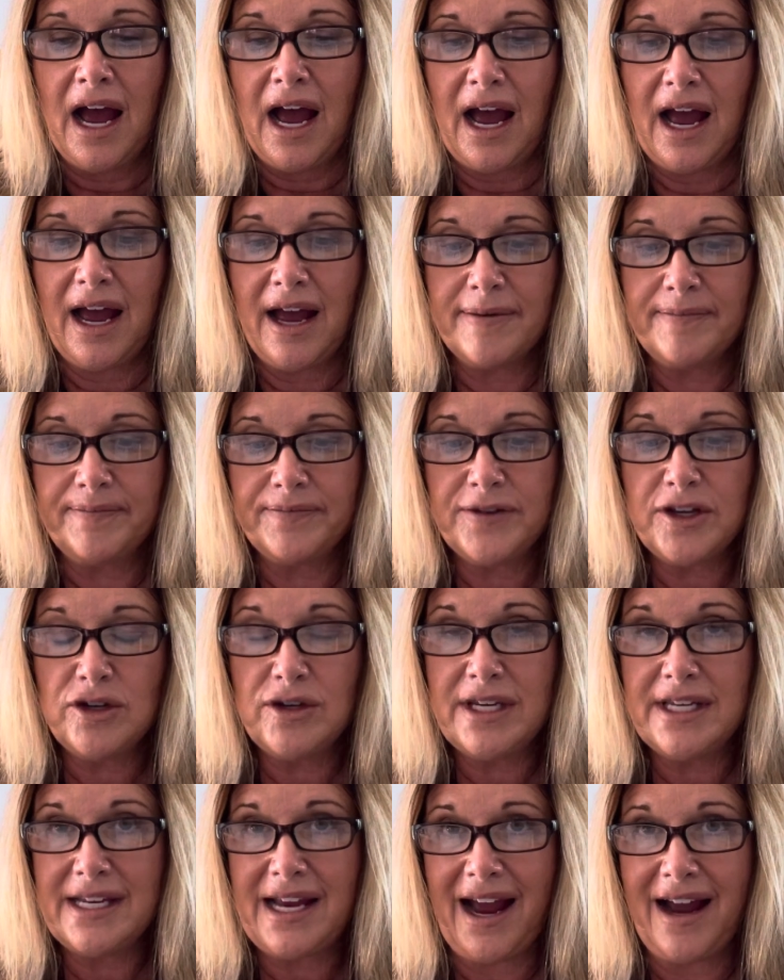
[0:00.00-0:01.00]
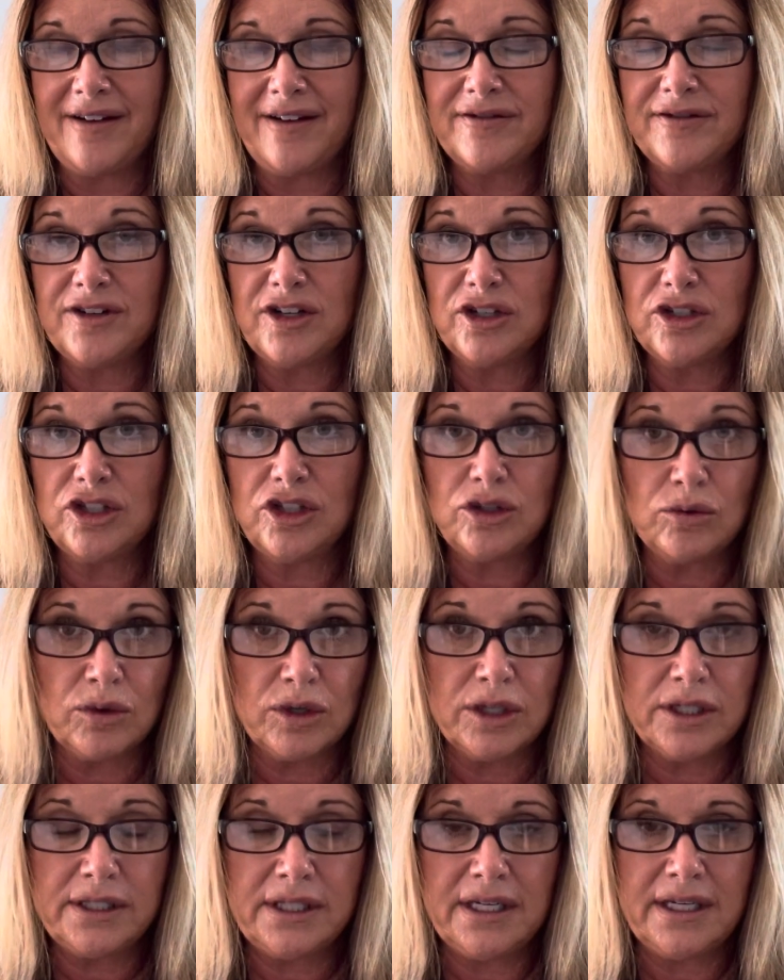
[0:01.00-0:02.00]
Um, you need to have your
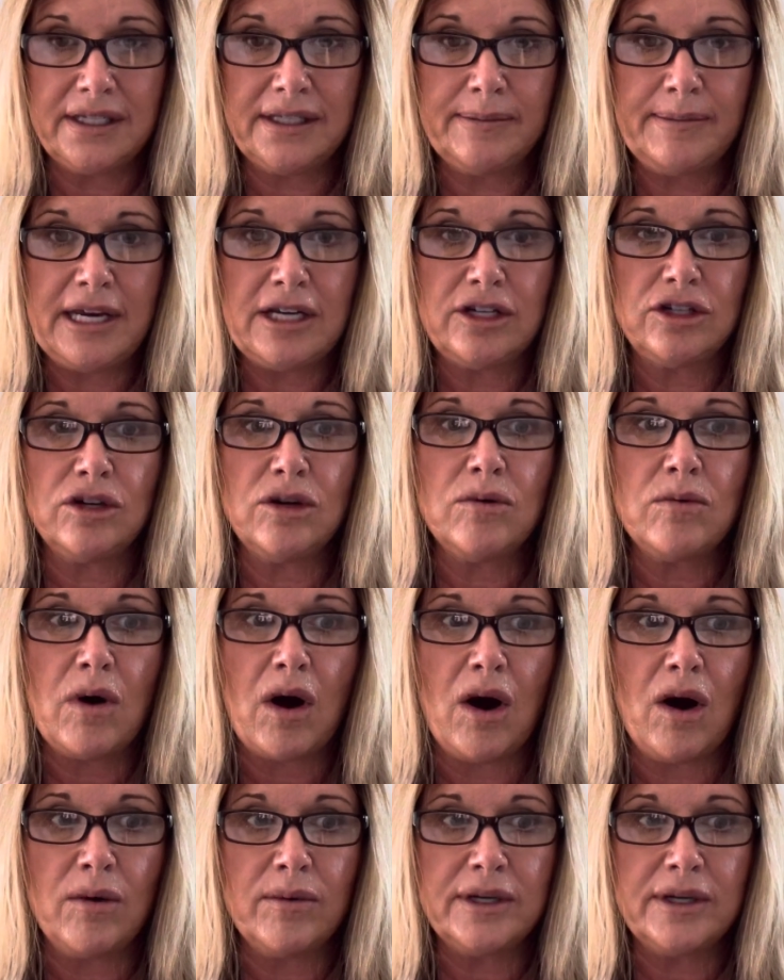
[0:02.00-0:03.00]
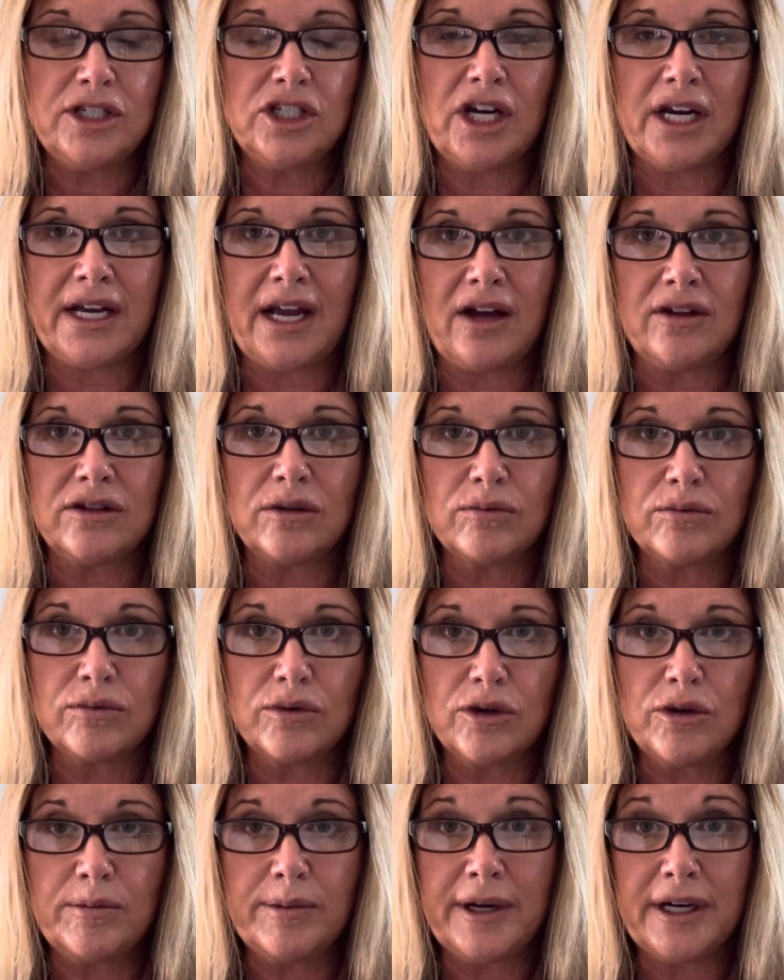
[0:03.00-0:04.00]
sources. Make sure you always check out the
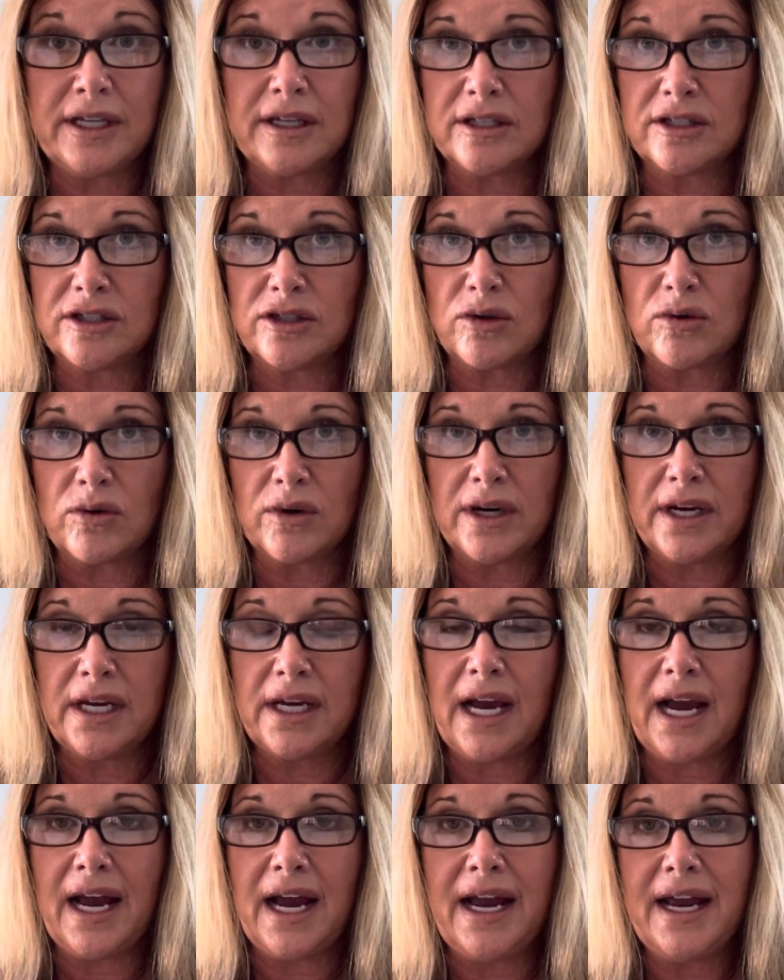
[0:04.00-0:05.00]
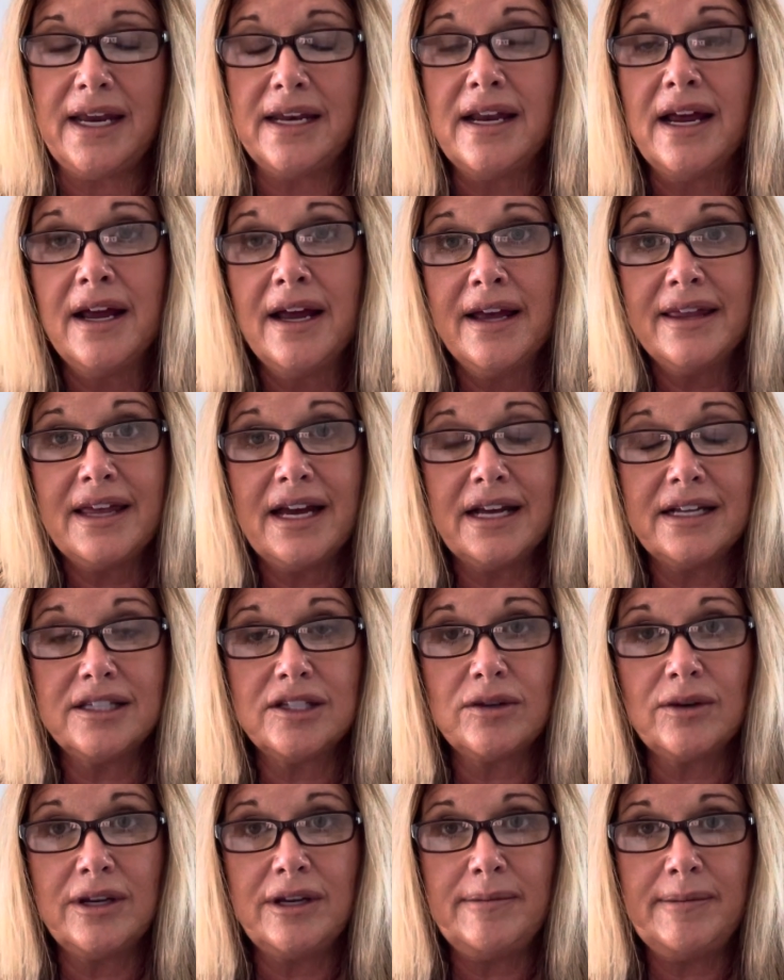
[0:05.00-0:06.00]
rubric, the scoring guide. That's
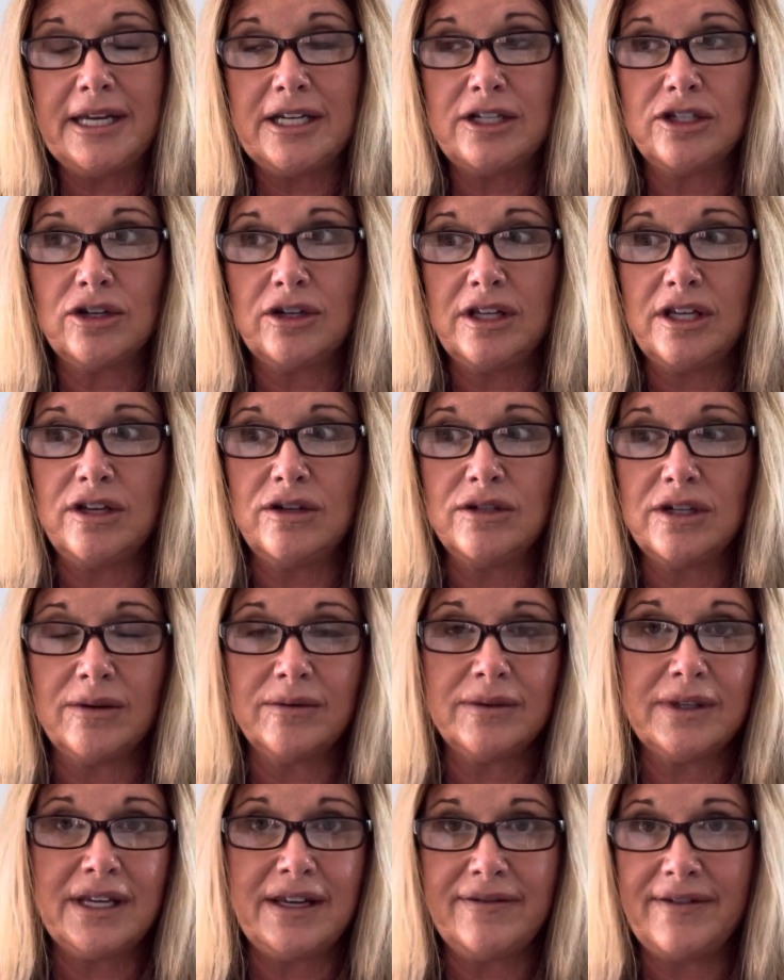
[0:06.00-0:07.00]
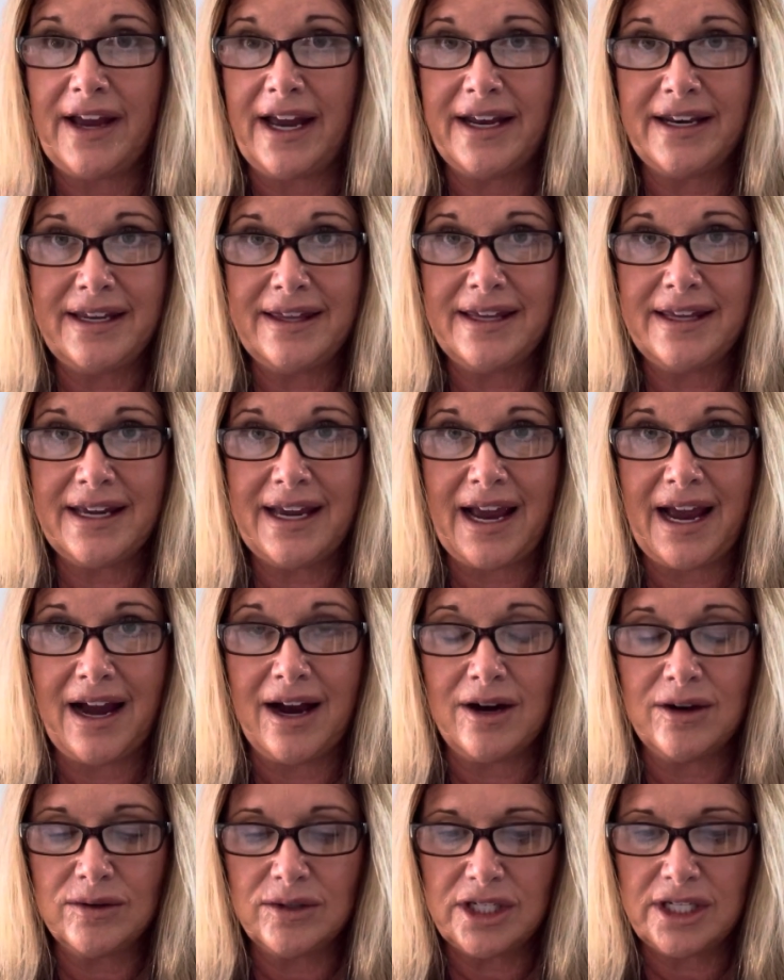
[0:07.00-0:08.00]
going to make sure that you don't leave anything
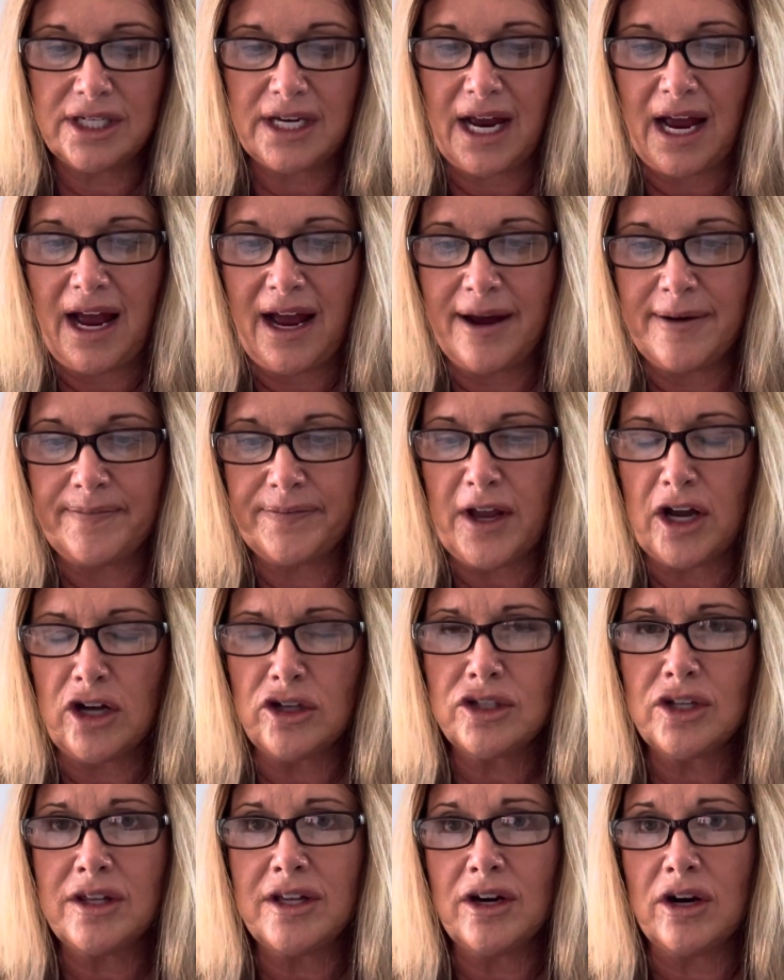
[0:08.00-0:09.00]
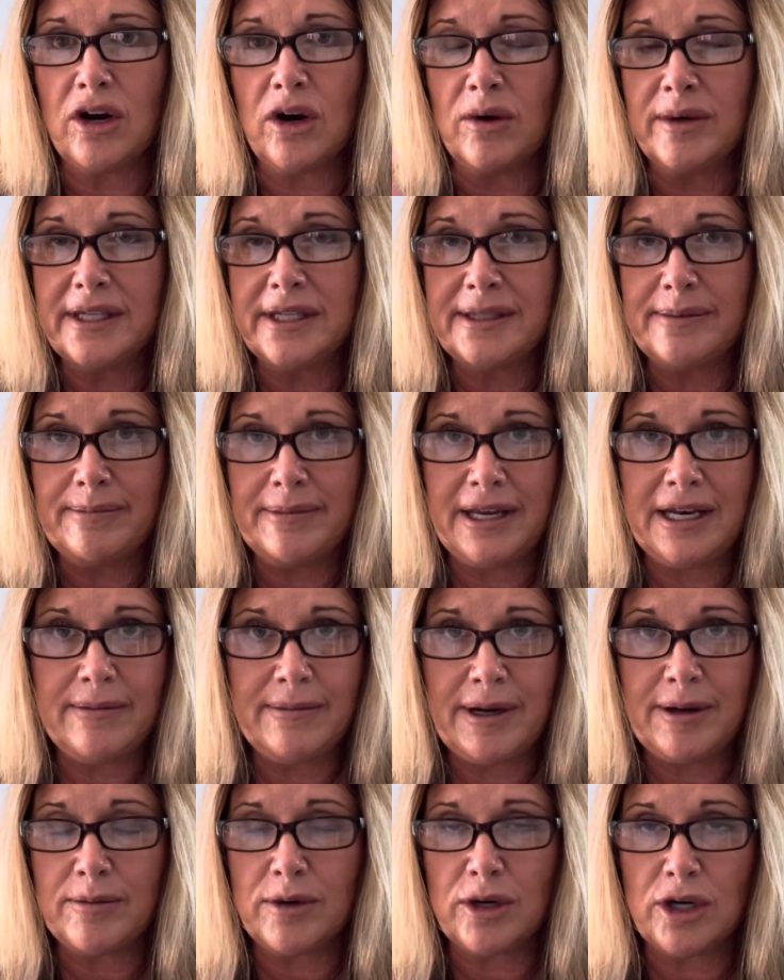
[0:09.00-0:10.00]
out. Um, also, there are always
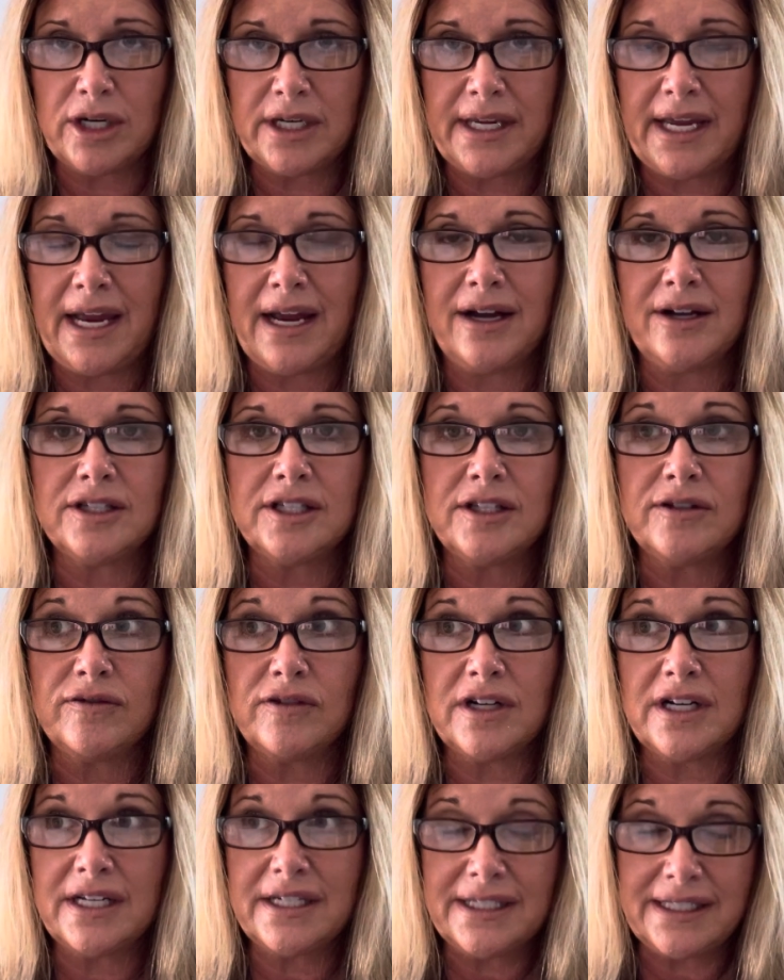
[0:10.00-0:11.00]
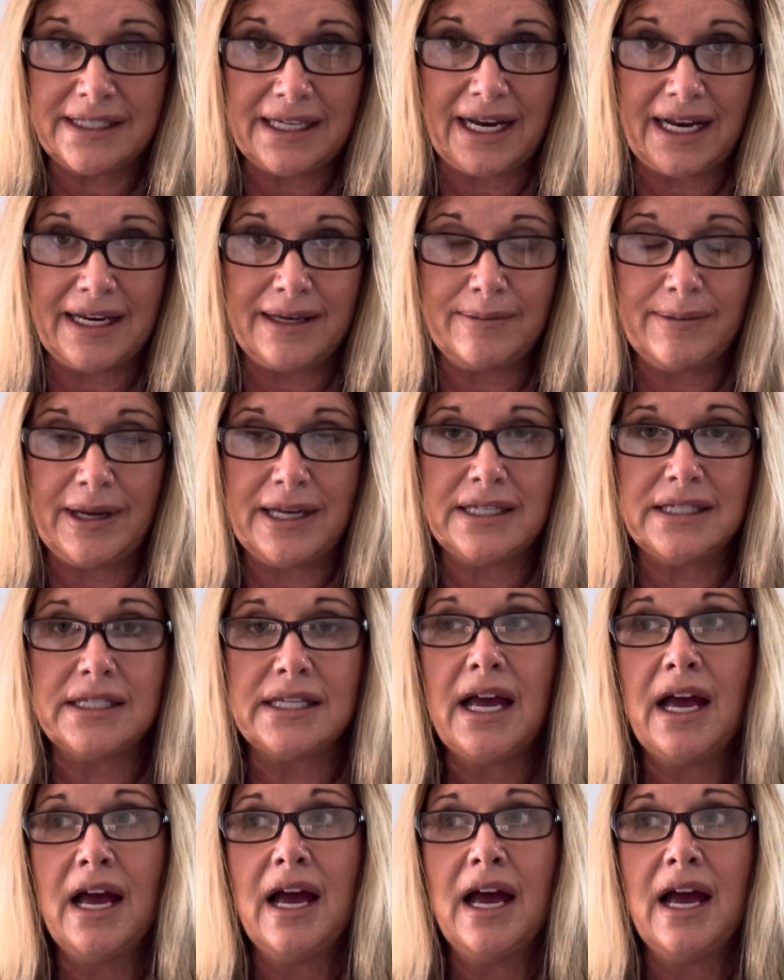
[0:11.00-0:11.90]
minimum word counts for assignments.